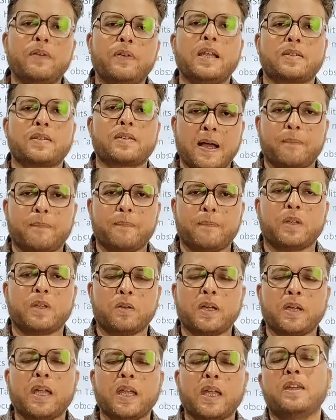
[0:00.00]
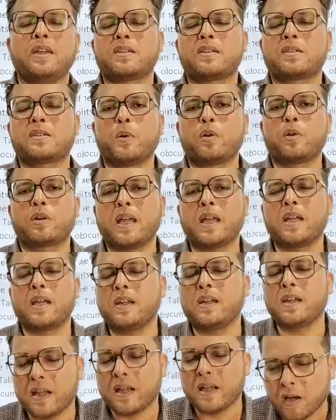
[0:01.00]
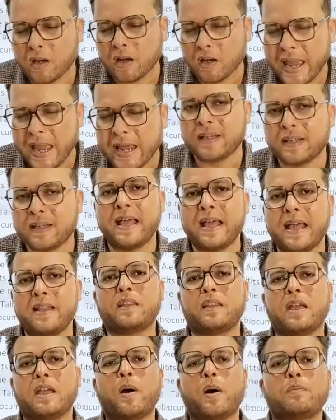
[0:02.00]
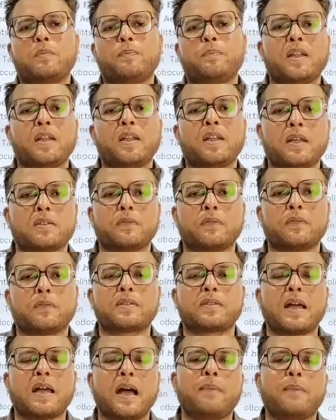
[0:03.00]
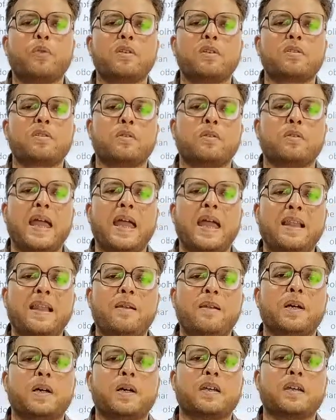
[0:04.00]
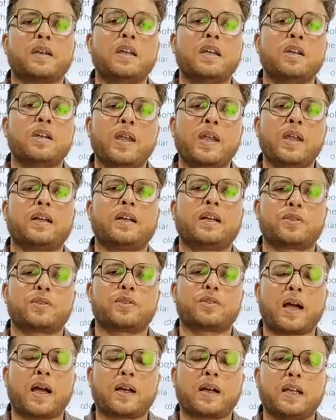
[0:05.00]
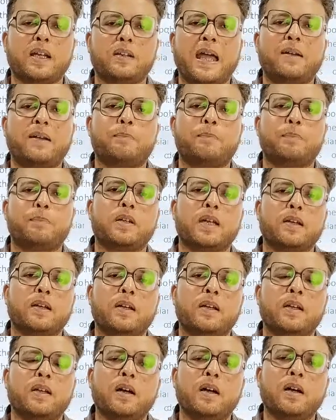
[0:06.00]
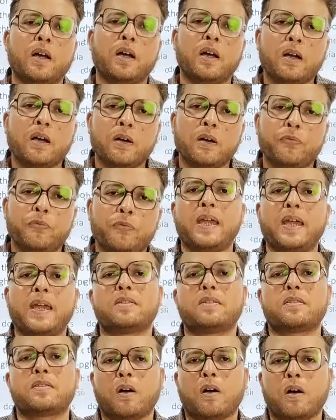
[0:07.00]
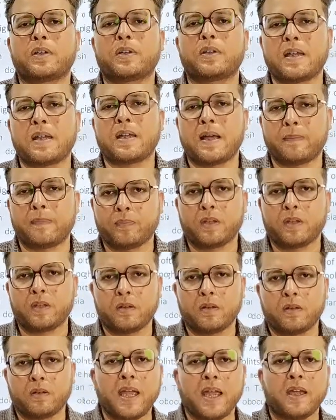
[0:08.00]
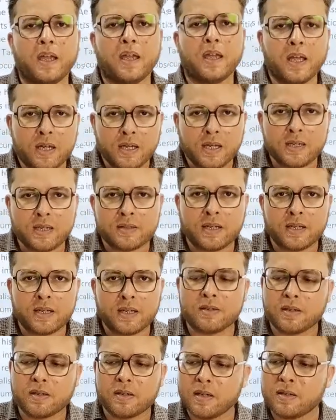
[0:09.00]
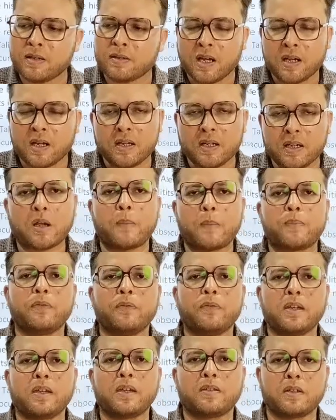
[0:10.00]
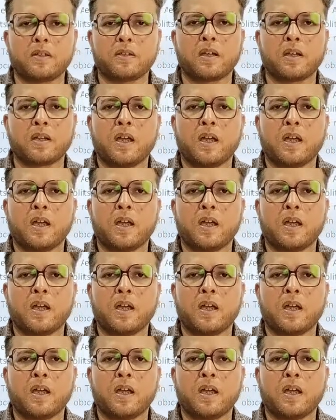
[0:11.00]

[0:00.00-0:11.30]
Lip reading: Assam. Okay, he has spoken at length about many things of Assam which today help us in reconstructing that particular phase of Assam. Okay, his observations,